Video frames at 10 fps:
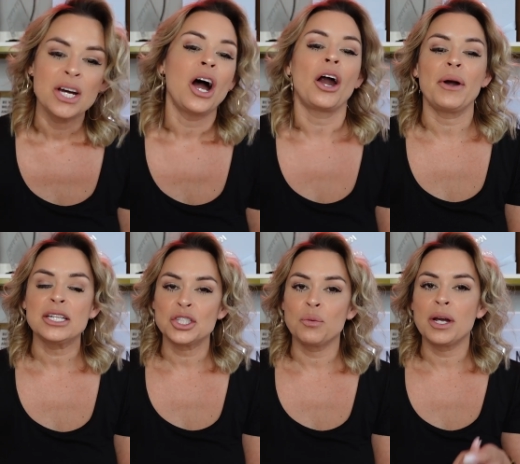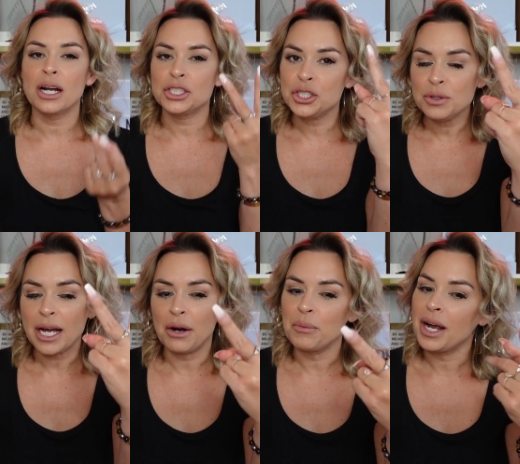All right, so we got 2
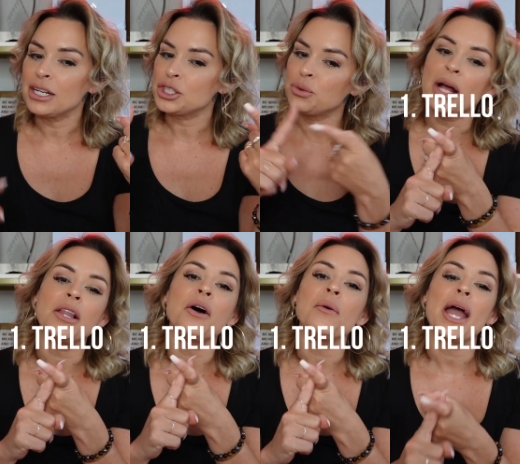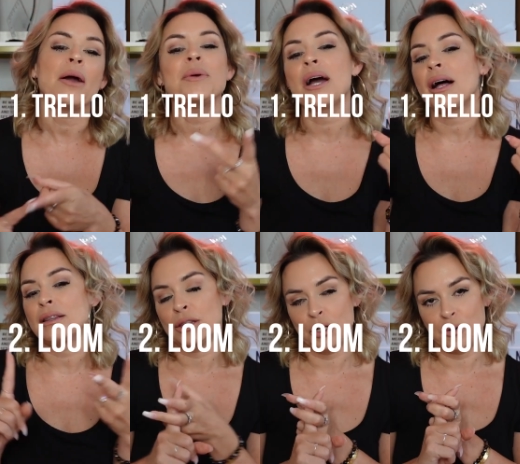down. We got Trello and we
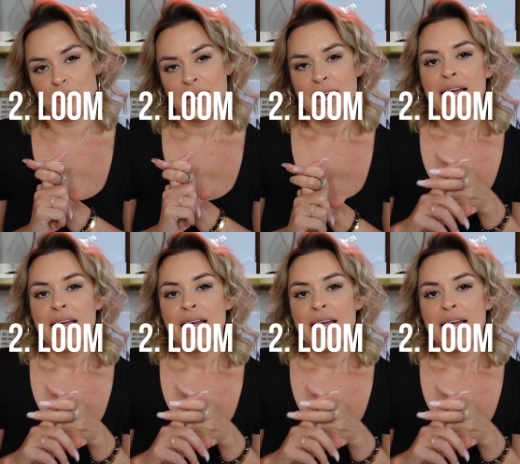got Loom.